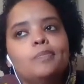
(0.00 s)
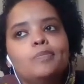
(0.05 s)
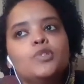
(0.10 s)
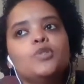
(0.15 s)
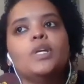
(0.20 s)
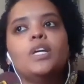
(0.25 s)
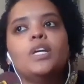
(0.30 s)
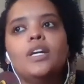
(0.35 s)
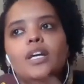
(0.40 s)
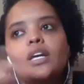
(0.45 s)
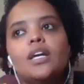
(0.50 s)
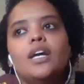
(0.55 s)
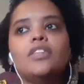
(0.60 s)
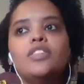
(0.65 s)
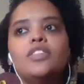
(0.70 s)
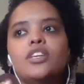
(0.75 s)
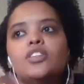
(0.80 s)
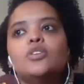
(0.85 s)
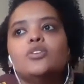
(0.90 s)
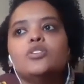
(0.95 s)
So I
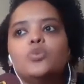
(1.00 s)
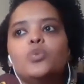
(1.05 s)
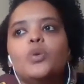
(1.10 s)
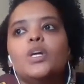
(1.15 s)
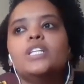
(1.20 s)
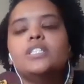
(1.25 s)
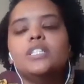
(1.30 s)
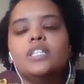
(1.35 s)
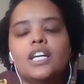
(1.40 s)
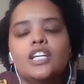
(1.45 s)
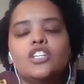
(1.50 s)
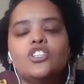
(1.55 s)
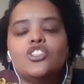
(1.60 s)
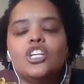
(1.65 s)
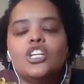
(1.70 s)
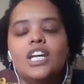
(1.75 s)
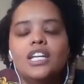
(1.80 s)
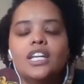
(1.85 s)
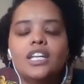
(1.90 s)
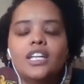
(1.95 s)
think there's ways in
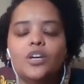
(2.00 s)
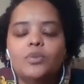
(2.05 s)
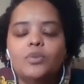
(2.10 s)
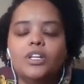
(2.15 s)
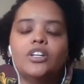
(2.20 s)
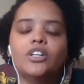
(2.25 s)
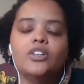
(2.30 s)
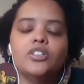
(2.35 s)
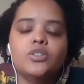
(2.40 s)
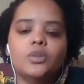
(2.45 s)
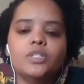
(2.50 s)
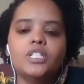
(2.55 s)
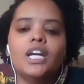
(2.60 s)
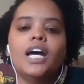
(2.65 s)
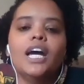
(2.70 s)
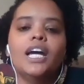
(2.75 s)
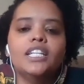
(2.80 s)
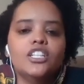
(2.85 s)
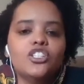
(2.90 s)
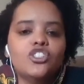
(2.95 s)
educating that we can also
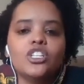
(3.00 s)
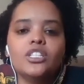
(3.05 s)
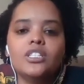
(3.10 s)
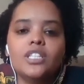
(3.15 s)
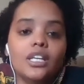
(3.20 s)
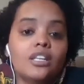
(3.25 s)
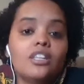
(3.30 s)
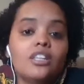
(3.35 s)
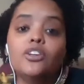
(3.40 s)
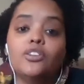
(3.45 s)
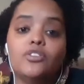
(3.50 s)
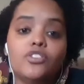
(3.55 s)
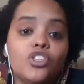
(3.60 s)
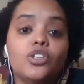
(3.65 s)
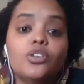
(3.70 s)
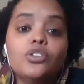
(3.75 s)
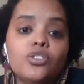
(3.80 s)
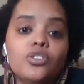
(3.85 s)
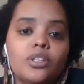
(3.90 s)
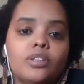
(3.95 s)
tie to just like their
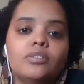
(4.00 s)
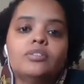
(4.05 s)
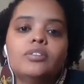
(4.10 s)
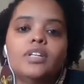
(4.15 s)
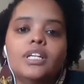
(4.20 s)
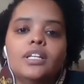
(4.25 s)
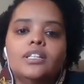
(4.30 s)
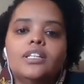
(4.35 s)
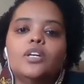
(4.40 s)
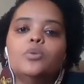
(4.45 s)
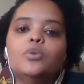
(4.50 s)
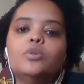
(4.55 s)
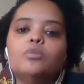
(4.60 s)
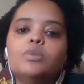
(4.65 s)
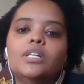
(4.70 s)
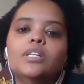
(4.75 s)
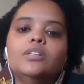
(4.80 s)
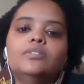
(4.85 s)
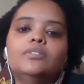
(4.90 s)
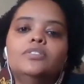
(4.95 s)
children, right? That would
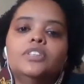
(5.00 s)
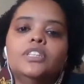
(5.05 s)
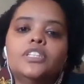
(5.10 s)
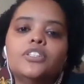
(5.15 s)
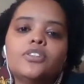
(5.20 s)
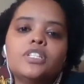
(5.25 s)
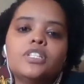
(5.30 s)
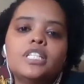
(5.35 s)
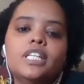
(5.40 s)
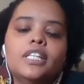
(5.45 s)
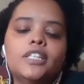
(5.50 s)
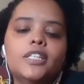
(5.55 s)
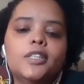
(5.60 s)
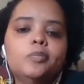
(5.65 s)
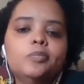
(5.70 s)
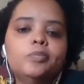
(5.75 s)
be helpful understanding.